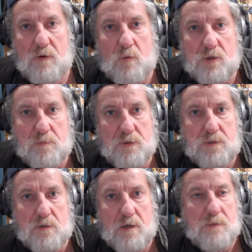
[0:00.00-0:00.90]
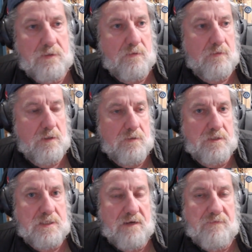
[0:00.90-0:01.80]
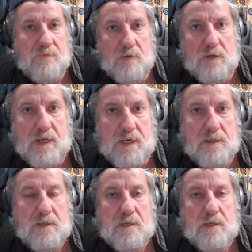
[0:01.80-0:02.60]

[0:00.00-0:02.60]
I watch them all the time. You do really good stuff. Well done.